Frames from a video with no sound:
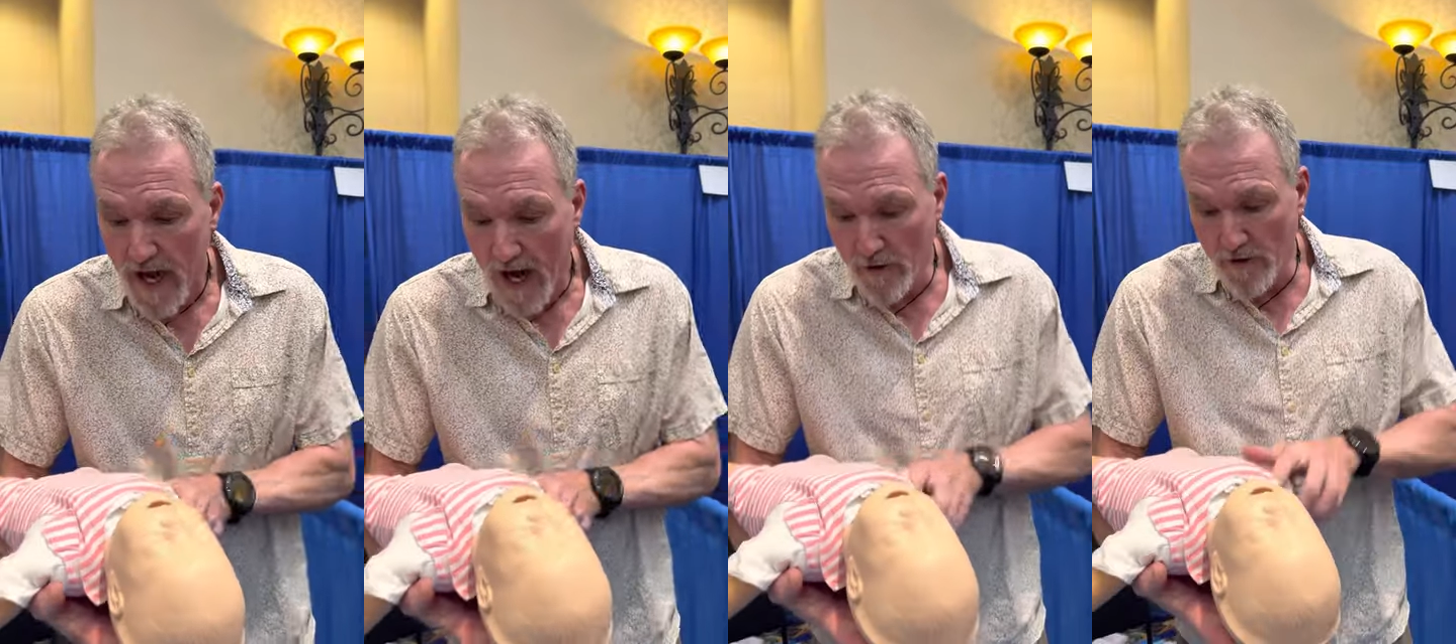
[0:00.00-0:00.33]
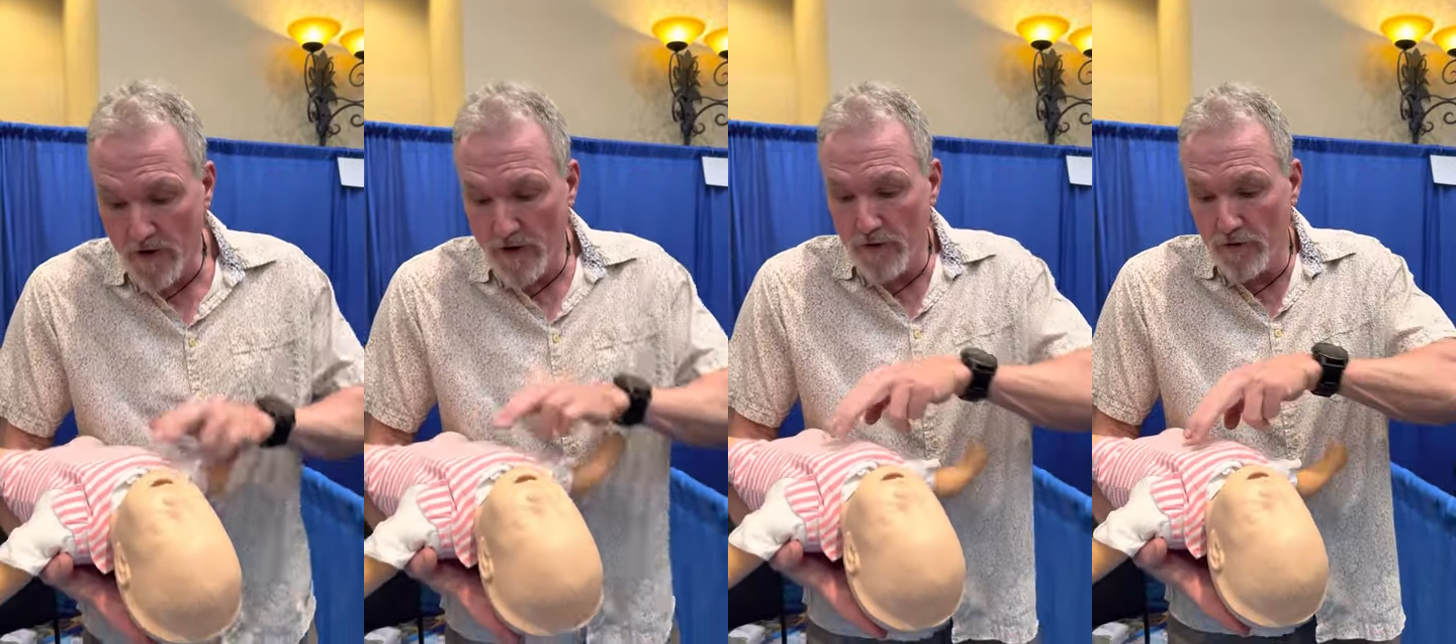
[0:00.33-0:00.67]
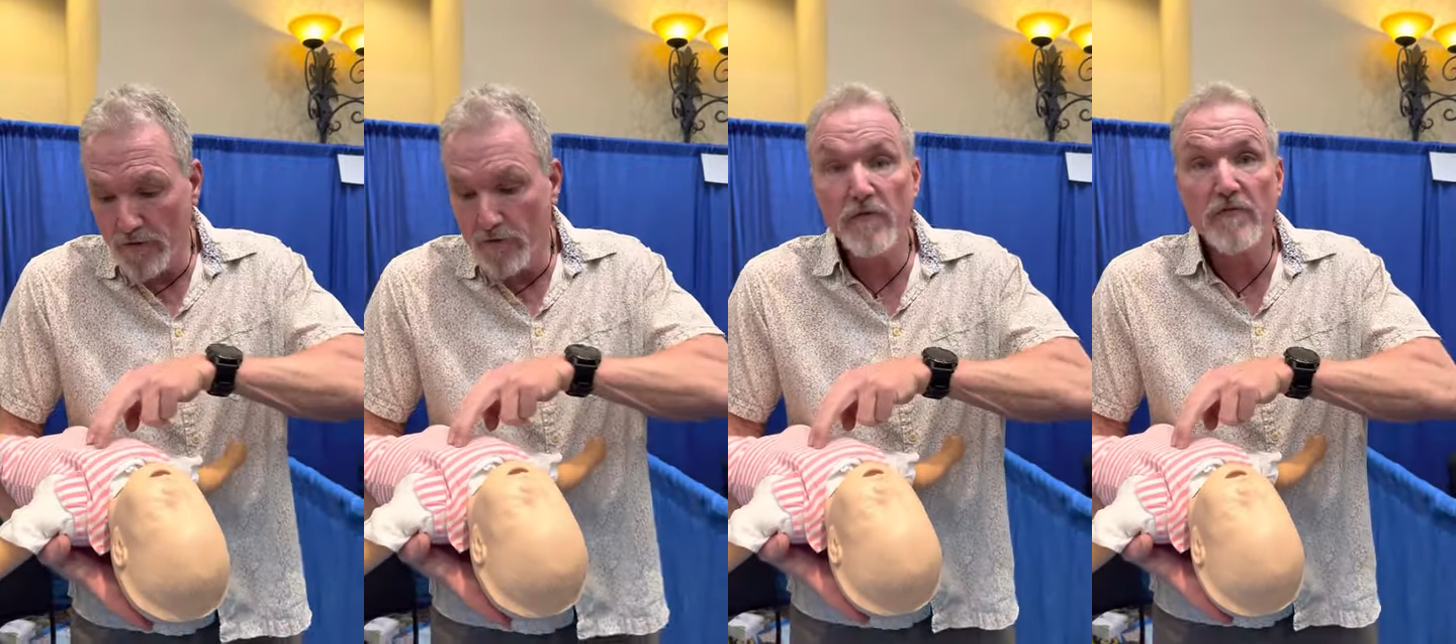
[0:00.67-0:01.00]
And you can use
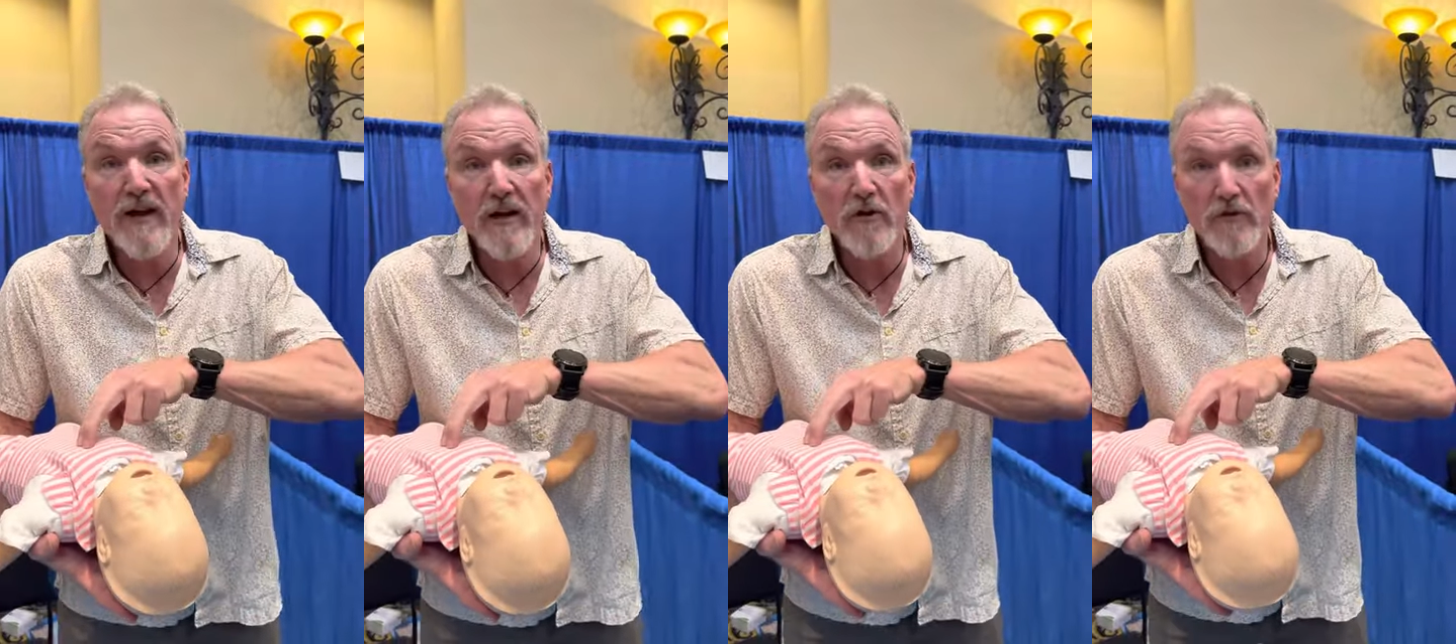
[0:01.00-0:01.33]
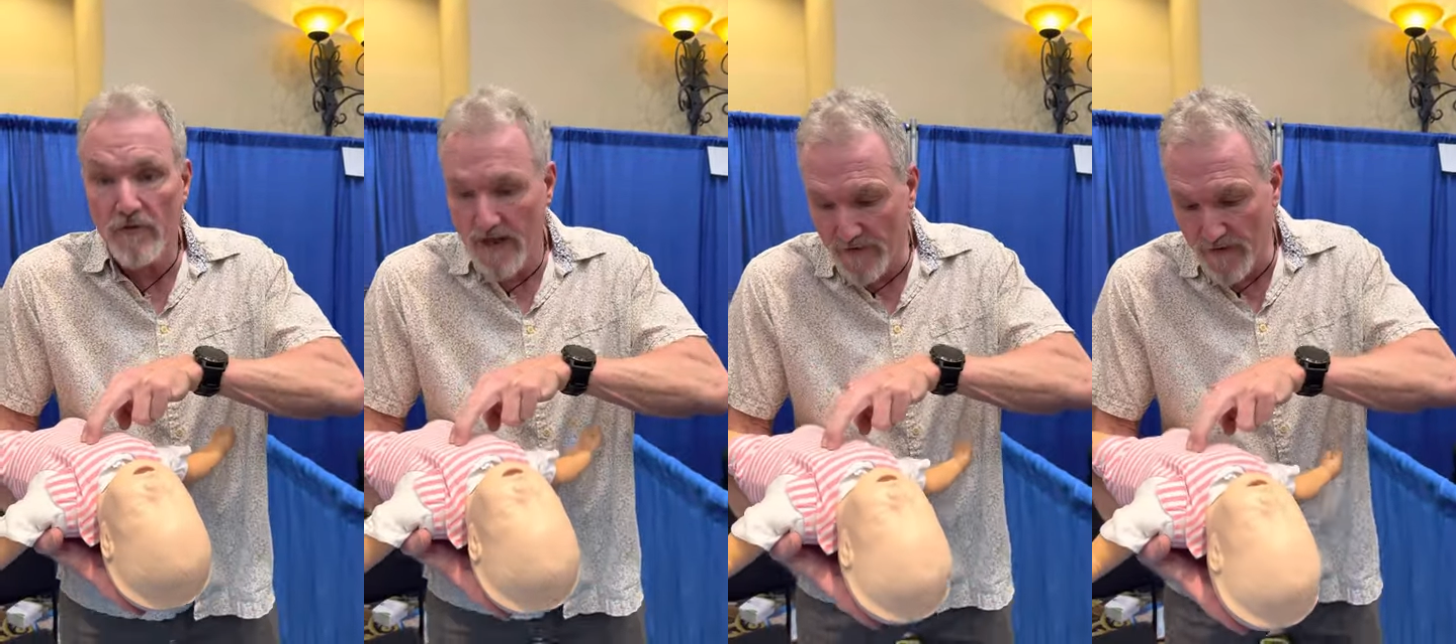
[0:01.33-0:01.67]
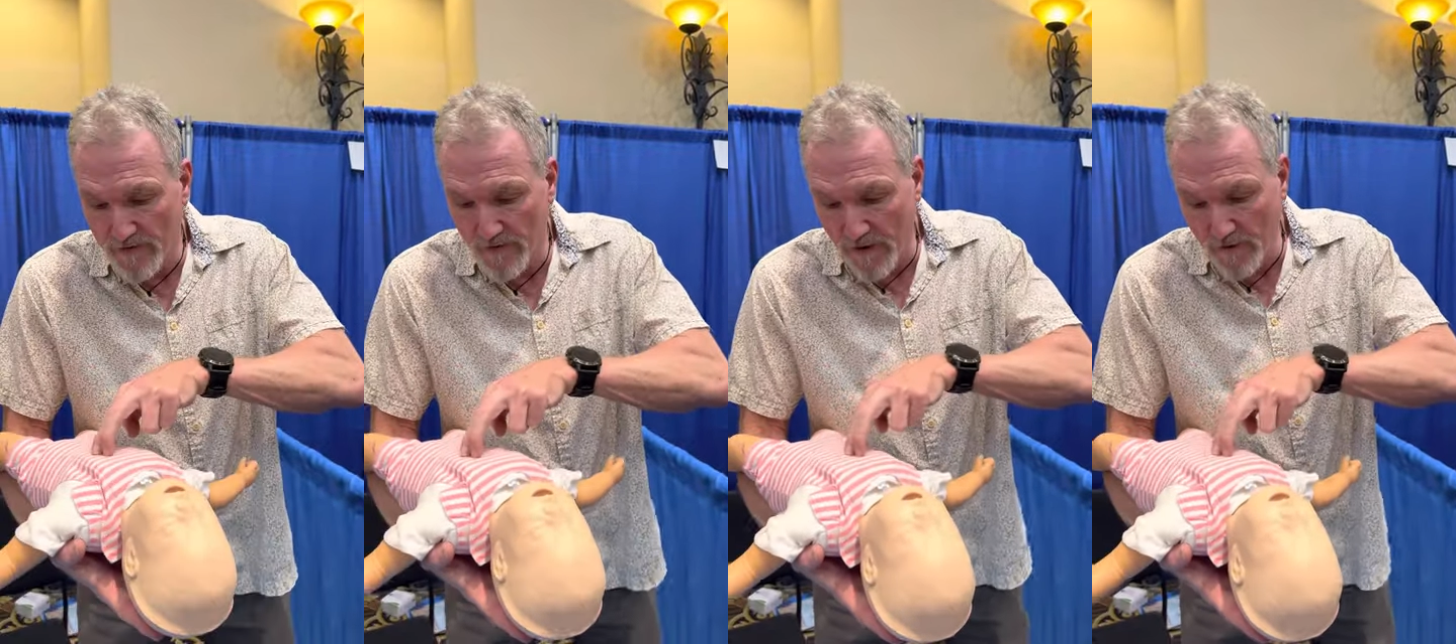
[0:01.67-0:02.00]
two fingers in the
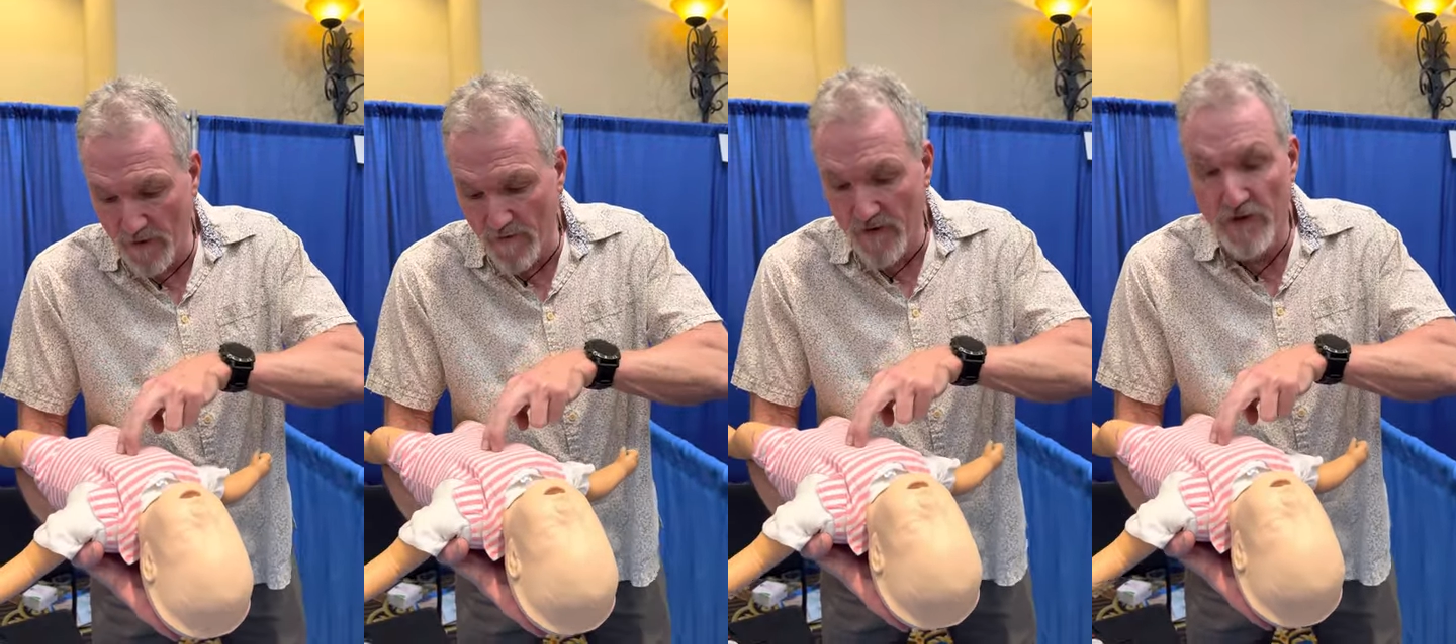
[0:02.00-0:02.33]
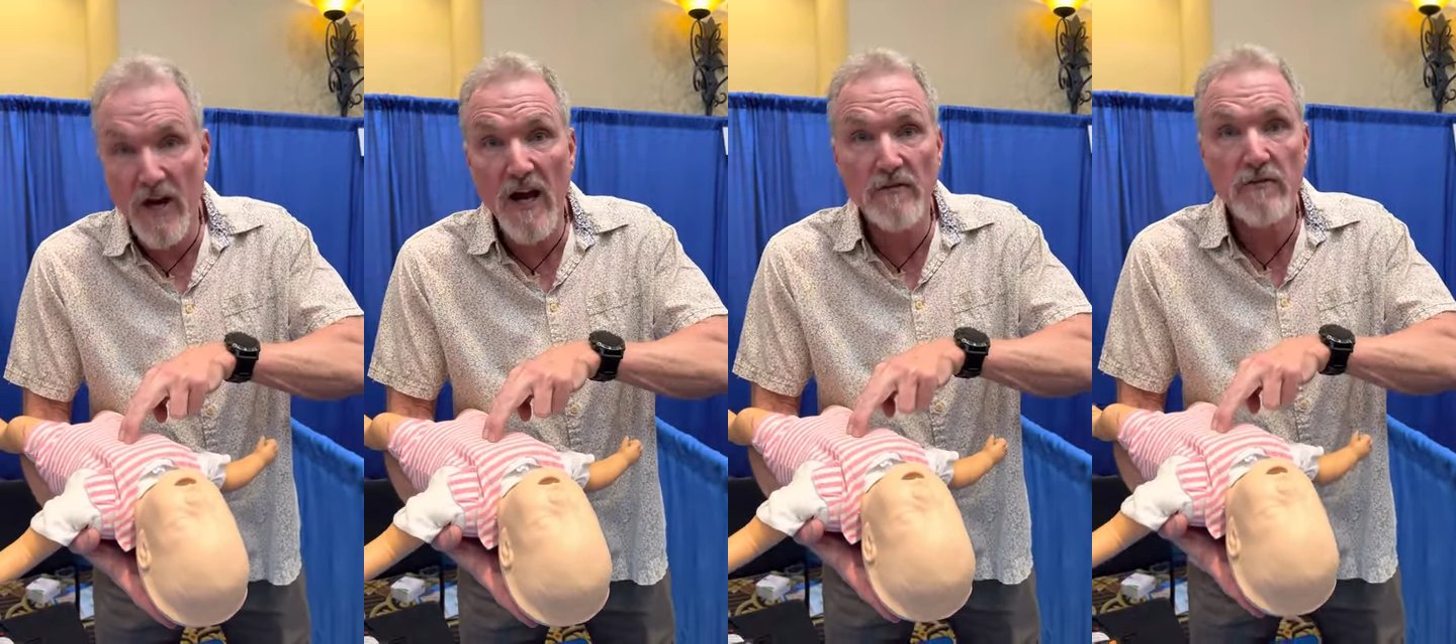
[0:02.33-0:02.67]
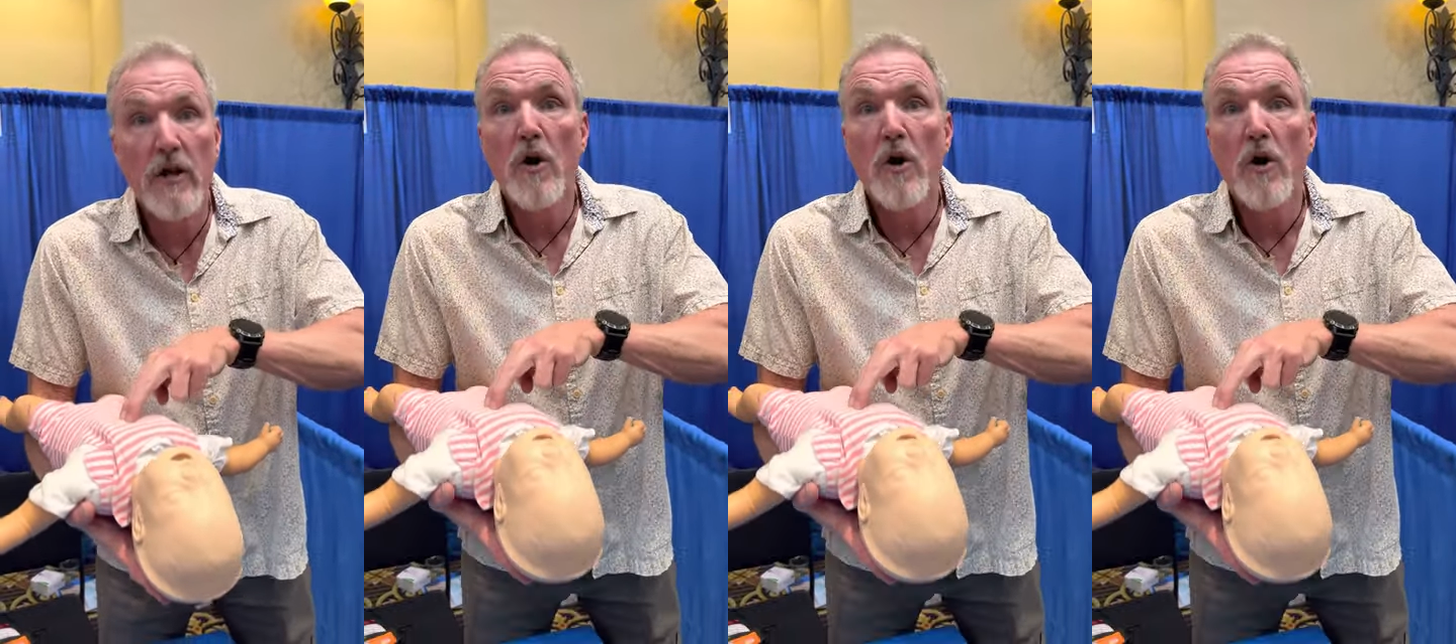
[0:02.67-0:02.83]
center of the chest.